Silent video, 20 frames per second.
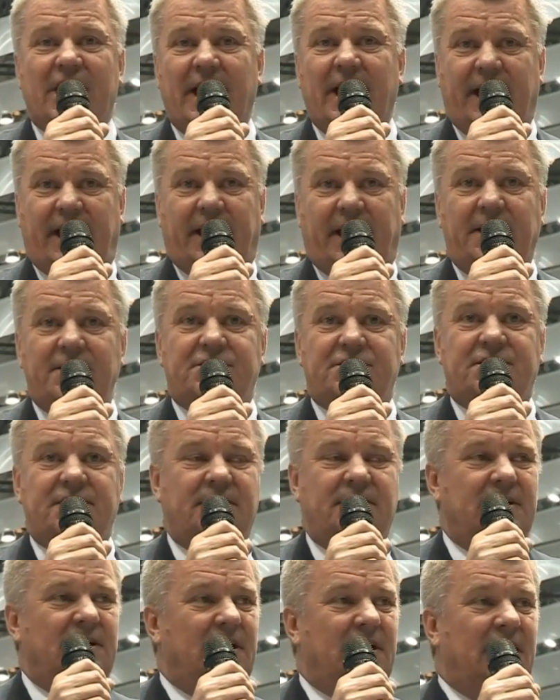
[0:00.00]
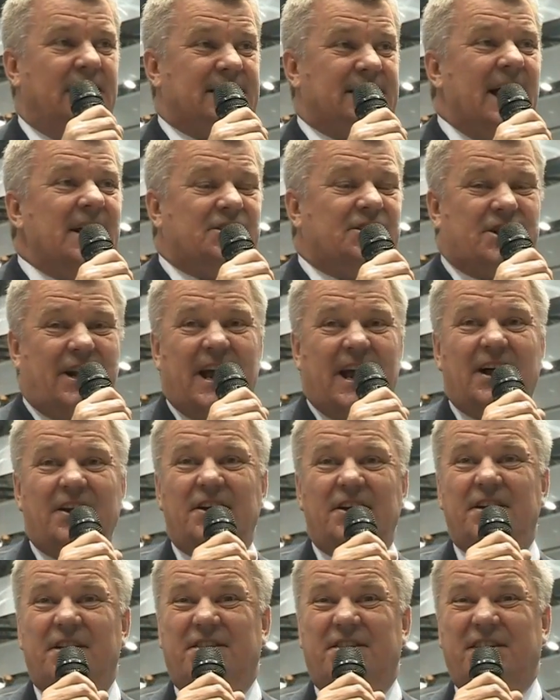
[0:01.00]
age is actually
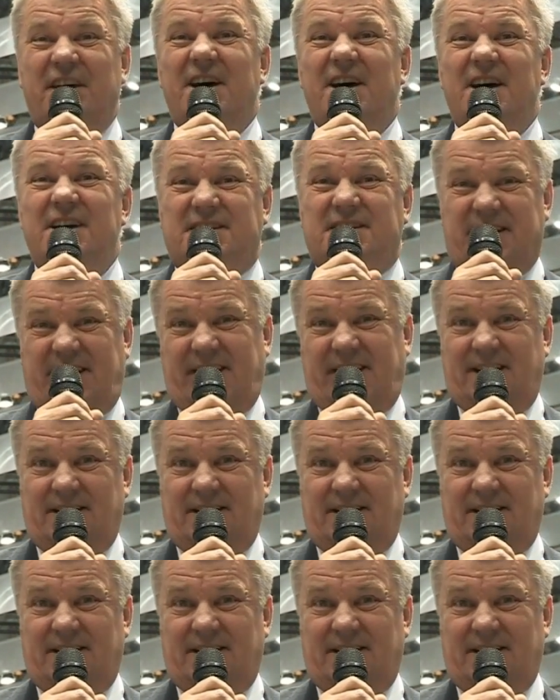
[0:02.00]
under 30.